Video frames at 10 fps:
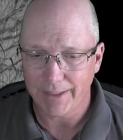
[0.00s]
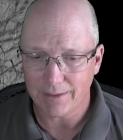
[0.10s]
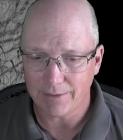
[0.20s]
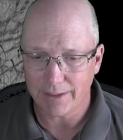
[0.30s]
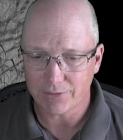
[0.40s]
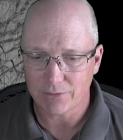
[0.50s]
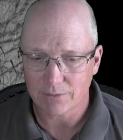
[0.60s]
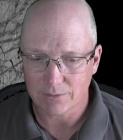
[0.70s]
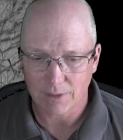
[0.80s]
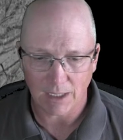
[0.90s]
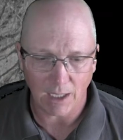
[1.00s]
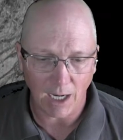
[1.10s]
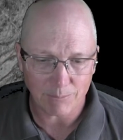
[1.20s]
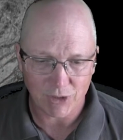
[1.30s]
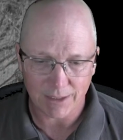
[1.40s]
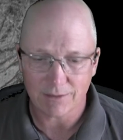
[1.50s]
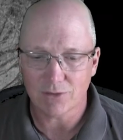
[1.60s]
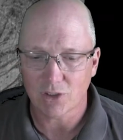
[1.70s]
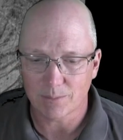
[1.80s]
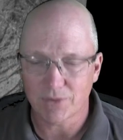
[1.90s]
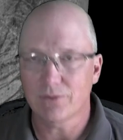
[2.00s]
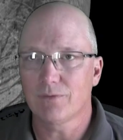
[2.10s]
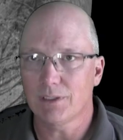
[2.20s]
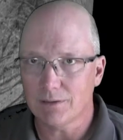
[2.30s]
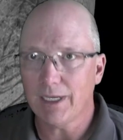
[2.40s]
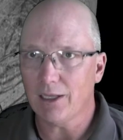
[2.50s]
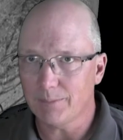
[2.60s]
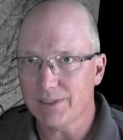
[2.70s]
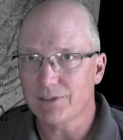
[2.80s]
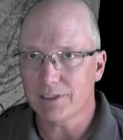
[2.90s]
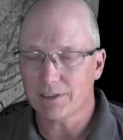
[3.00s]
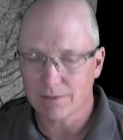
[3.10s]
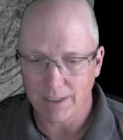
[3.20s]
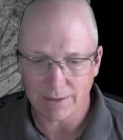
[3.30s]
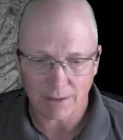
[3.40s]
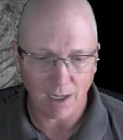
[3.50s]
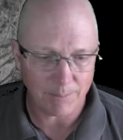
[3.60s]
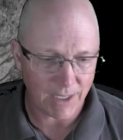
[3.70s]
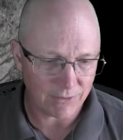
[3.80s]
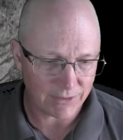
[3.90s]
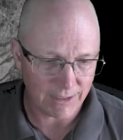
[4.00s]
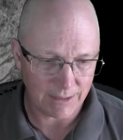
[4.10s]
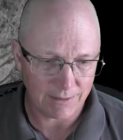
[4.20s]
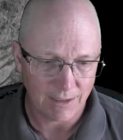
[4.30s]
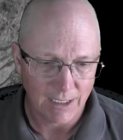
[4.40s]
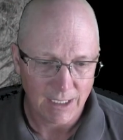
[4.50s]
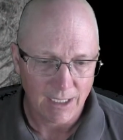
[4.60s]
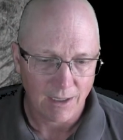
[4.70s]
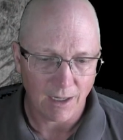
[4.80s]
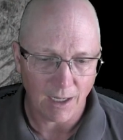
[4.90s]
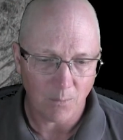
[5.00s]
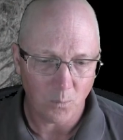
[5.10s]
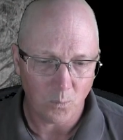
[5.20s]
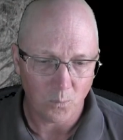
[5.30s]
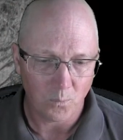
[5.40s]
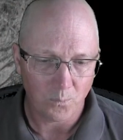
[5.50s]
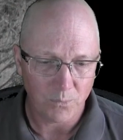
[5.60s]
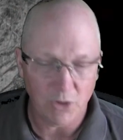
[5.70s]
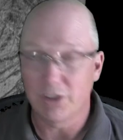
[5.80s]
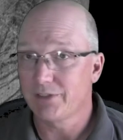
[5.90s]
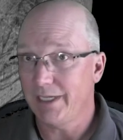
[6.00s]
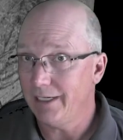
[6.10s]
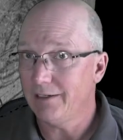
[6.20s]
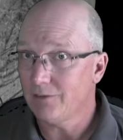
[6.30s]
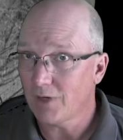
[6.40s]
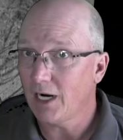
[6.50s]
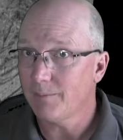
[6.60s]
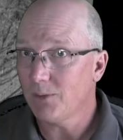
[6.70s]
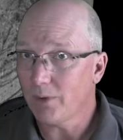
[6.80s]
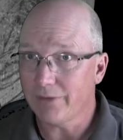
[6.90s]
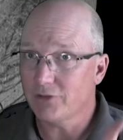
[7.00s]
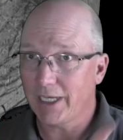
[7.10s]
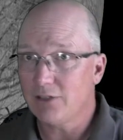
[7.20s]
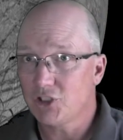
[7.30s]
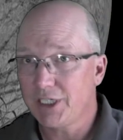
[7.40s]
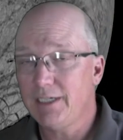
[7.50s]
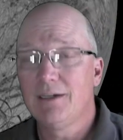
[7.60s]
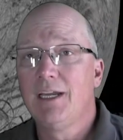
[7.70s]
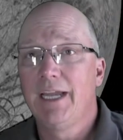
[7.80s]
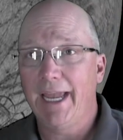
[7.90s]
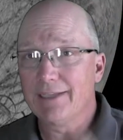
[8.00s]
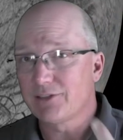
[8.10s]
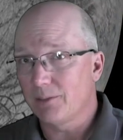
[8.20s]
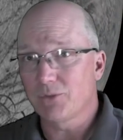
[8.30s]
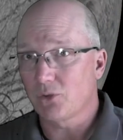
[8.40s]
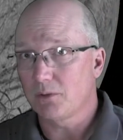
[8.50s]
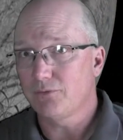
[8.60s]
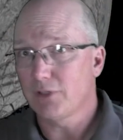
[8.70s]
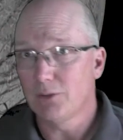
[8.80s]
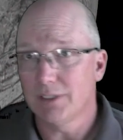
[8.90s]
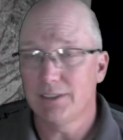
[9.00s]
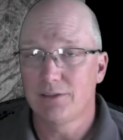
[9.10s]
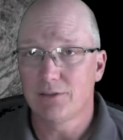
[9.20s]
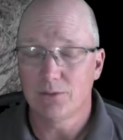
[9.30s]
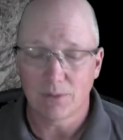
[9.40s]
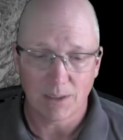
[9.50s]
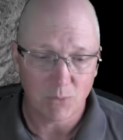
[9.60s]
this object in terms of the elements and the compounds needed. You just need an environment where there's energy and some sort of fluid to